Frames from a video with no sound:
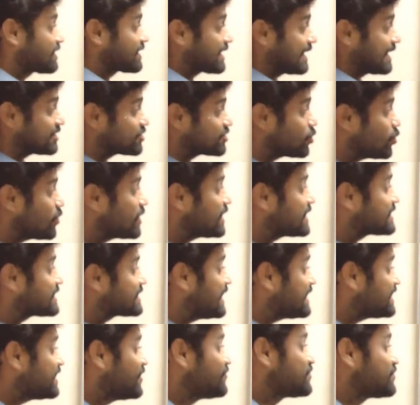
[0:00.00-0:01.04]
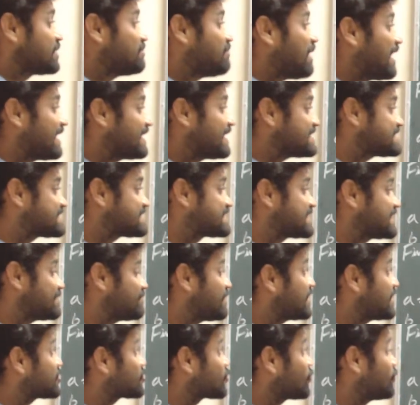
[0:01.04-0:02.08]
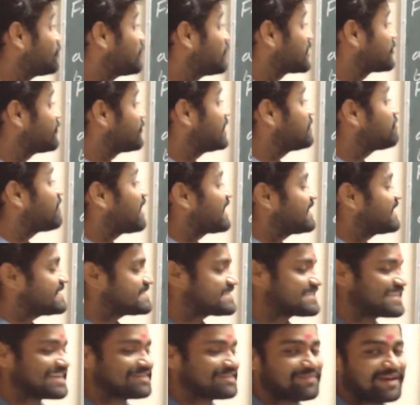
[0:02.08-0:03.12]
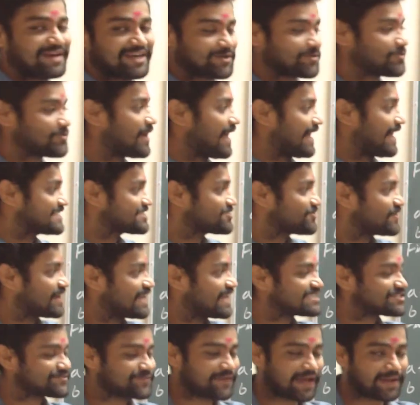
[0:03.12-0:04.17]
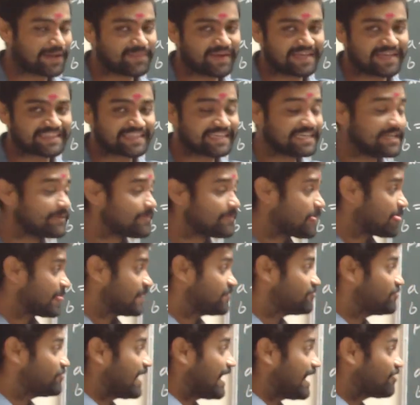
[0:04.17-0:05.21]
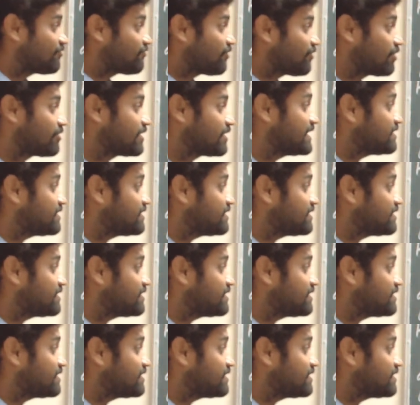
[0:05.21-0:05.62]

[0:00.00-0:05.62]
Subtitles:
concluded that minus 3 by 2, between minus 3 by 2 as well as 5 by 3, we have found